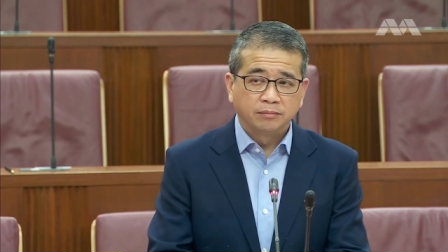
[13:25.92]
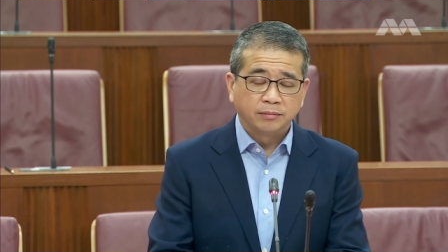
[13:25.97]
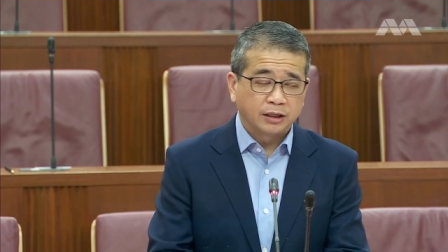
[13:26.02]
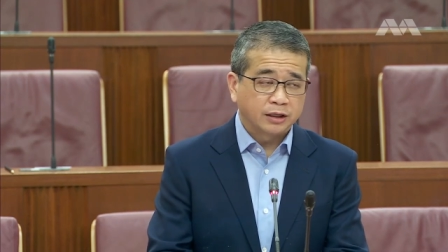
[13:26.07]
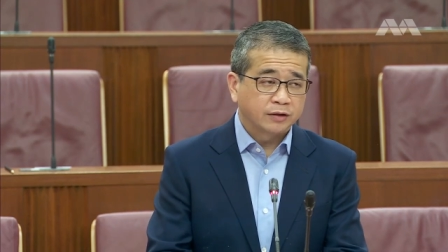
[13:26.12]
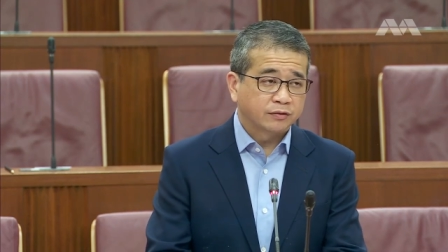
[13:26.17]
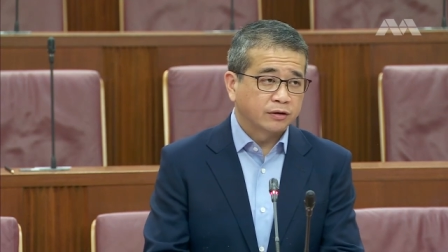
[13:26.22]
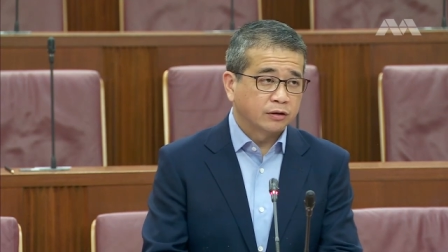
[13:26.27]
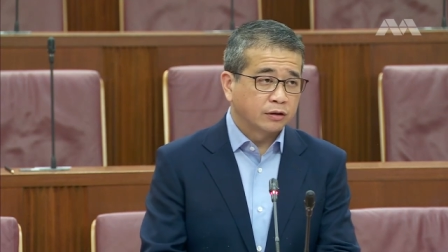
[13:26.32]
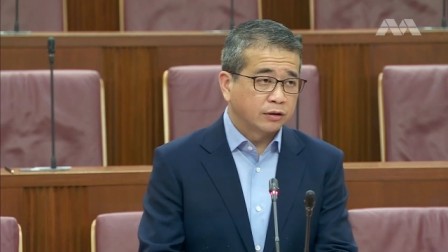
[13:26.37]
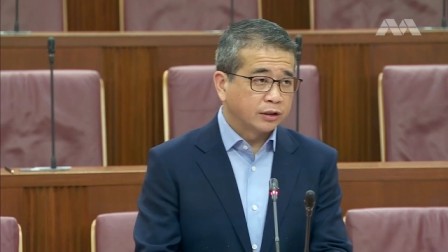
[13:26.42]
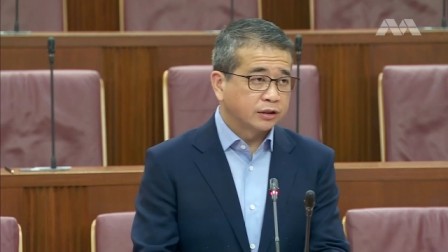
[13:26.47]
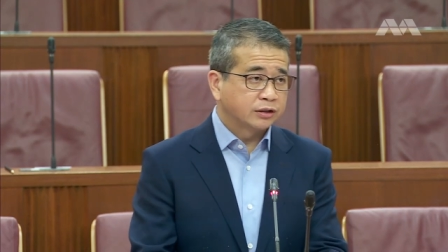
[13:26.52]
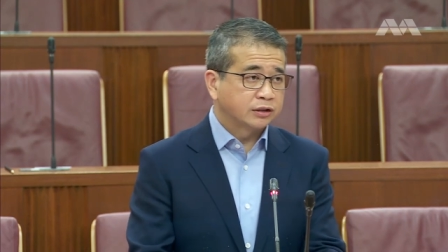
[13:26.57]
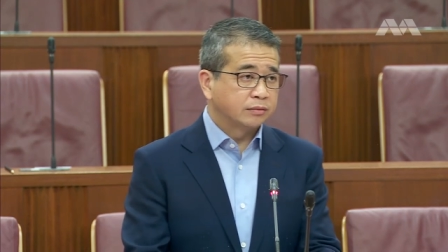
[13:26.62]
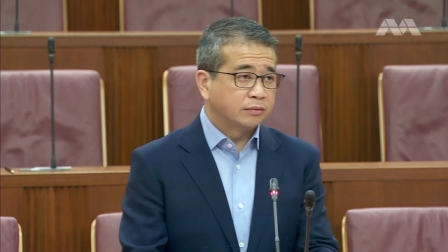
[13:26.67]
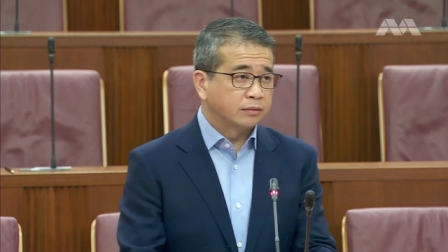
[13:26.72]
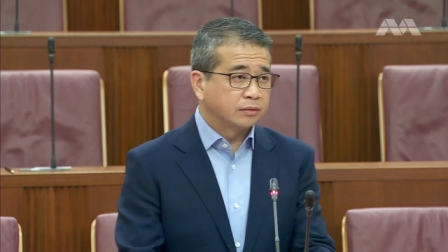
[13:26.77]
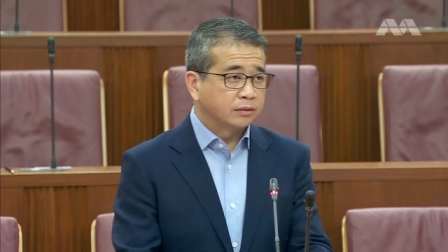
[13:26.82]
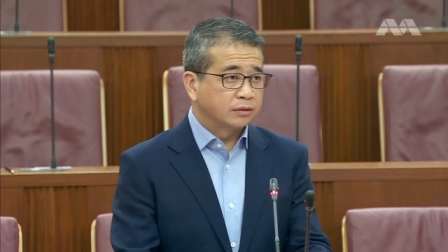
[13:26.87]
many of the
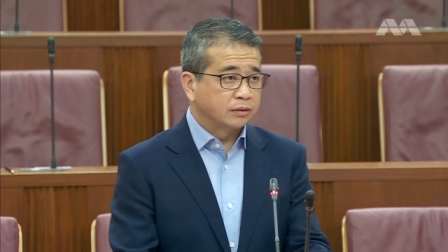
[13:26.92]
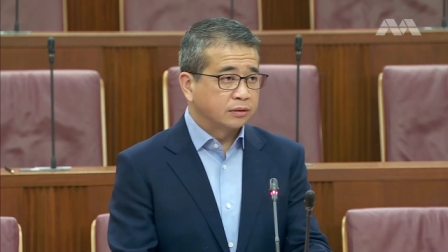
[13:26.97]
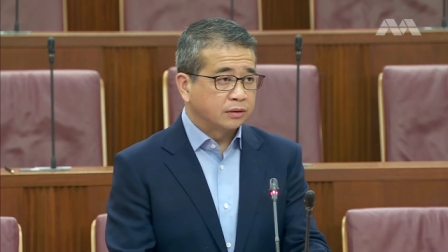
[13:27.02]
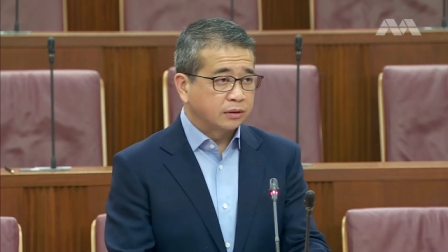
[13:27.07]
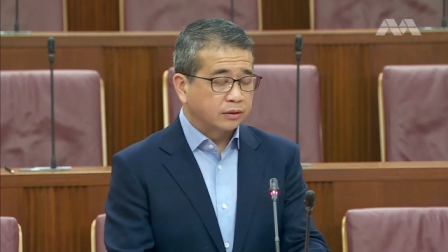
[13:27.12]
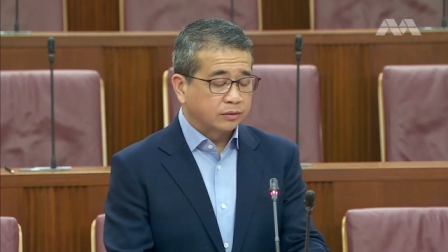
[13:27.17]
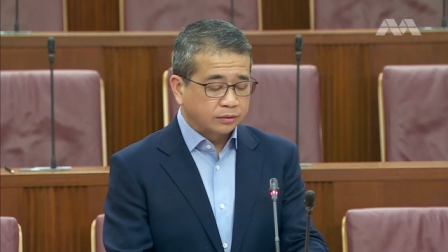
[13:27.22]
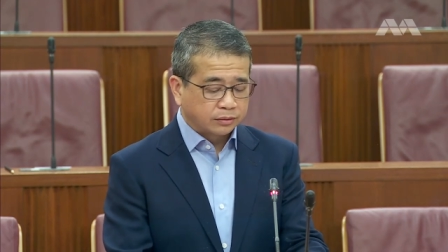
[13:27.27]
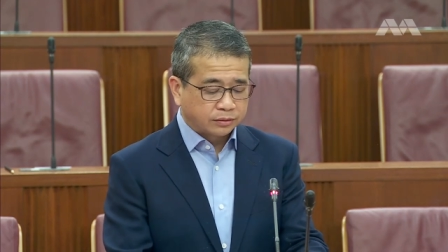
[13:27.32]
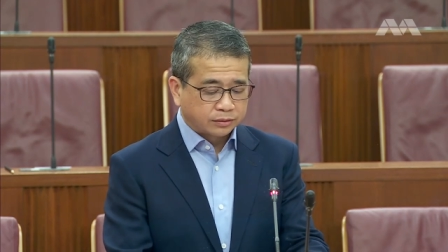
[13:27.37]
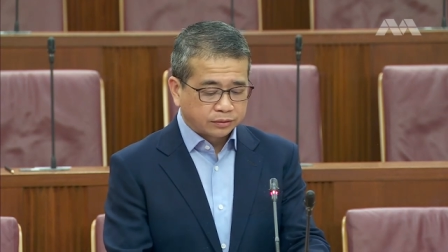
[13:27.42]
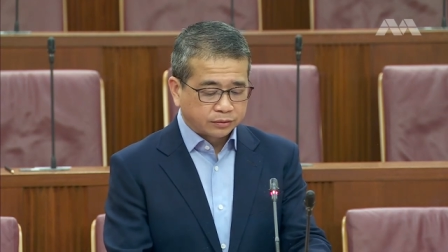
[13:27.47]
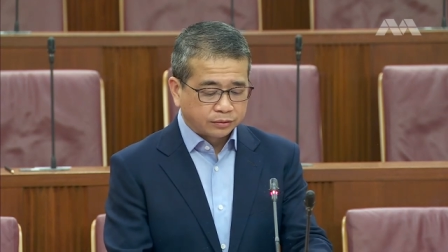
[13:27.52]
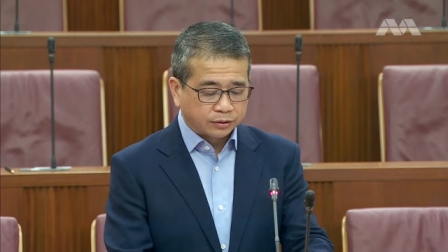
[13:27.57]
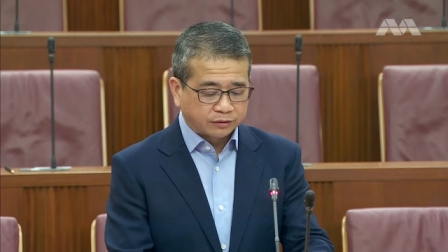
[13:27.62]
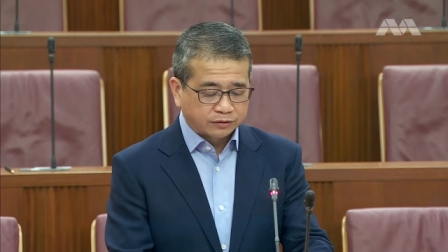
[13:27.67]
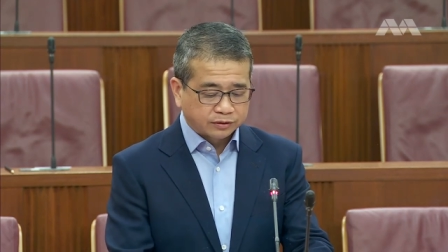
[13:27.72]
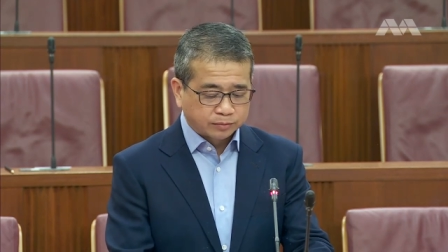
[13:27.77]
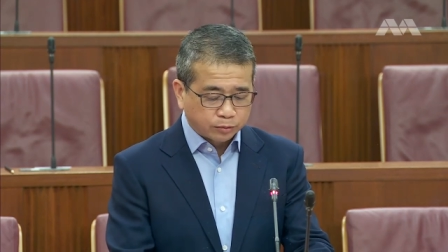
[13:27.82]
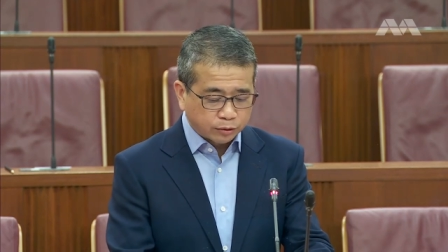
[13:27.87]
lawyers uh,
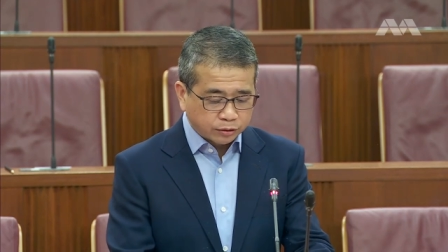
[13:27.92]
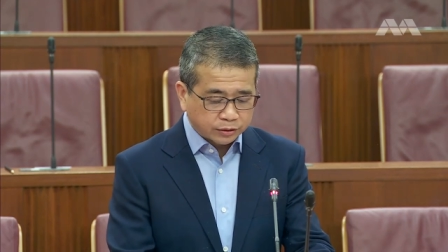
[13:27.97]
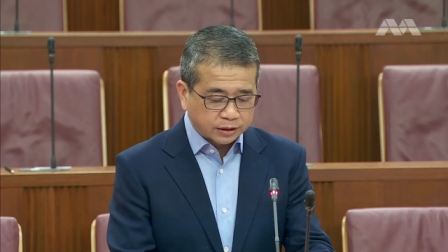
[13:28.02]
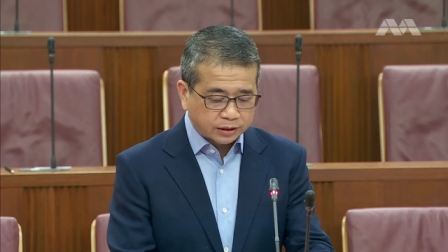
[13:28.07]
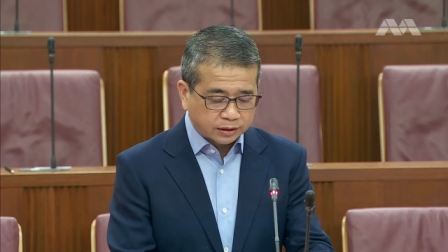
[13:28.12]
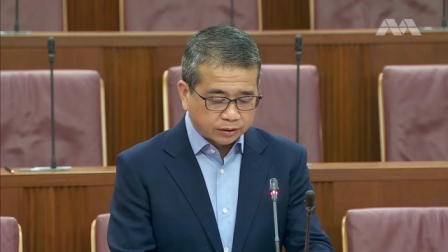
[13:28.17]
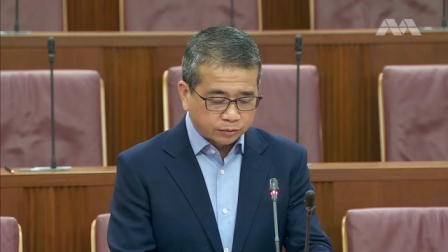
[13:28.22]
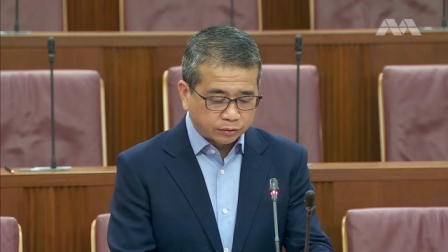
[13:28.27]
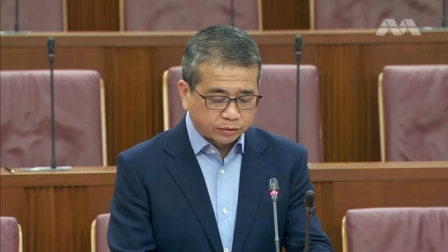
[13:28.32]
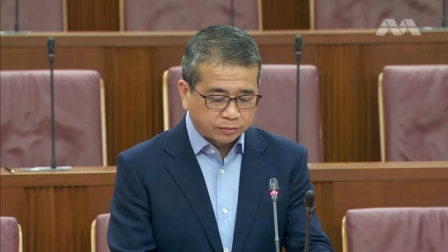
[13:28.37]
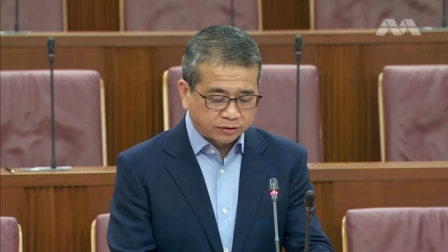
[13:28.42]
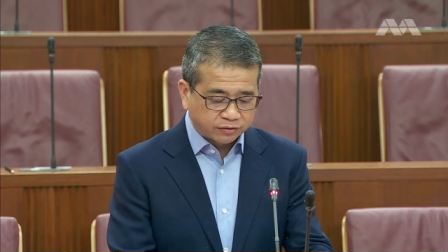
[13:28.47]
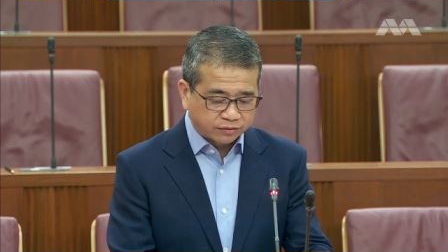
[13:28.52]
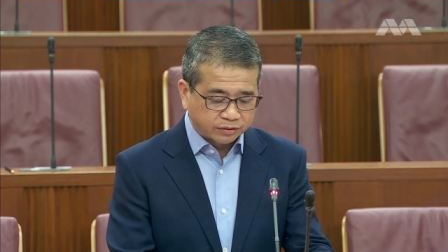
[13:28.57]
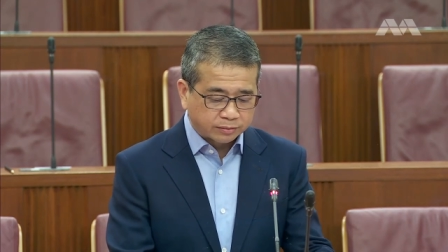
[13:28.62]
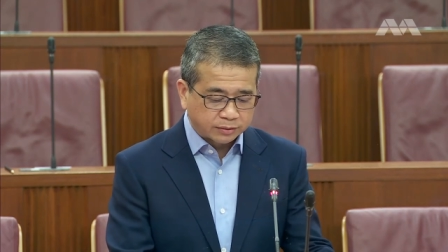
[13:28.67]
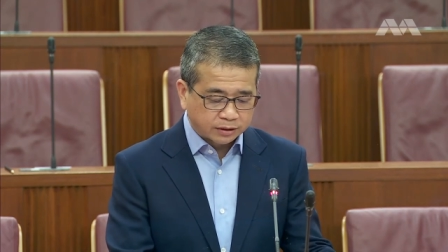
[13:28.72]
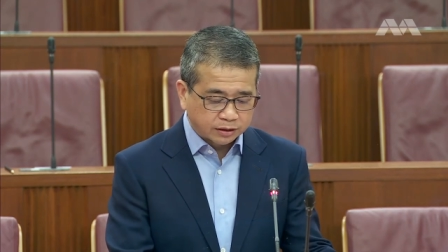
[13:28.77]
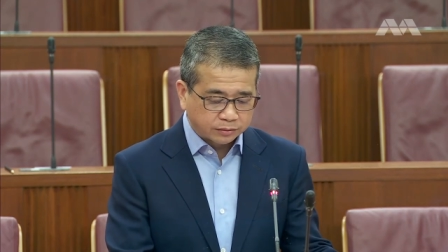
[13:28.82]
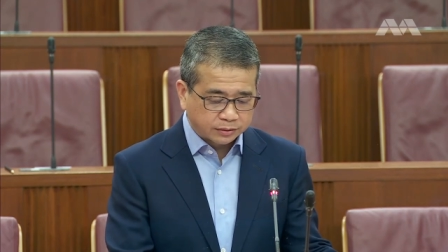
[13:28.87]
who have spoken would be
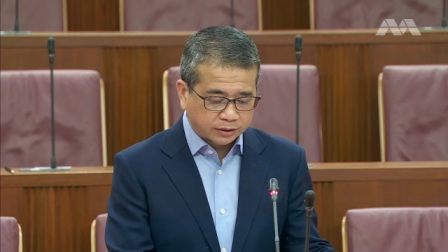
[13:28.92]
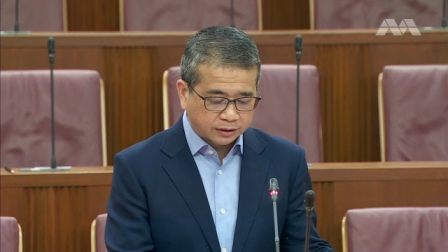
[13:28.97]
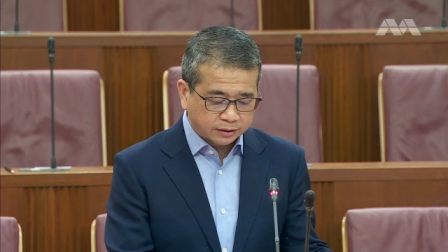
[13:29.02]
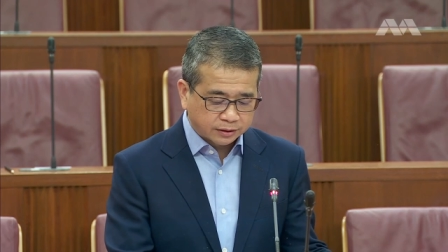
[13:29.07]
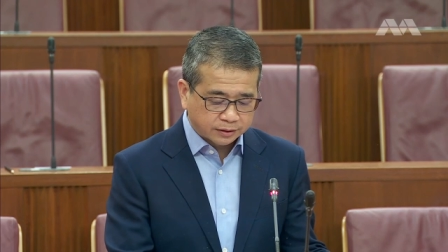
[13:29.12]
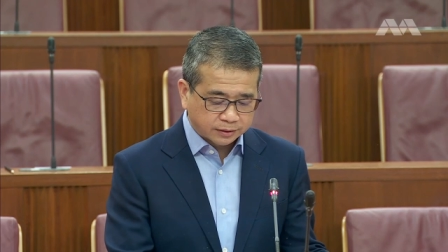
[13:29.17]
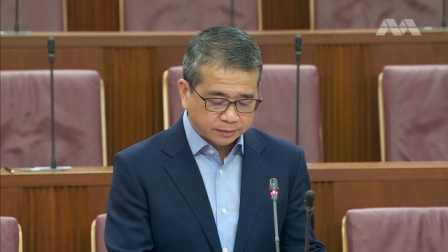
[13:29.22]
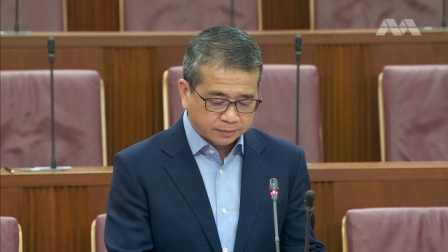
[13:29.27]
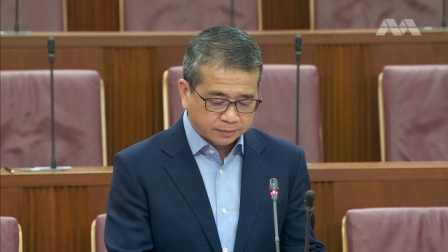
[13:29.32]
familiar with.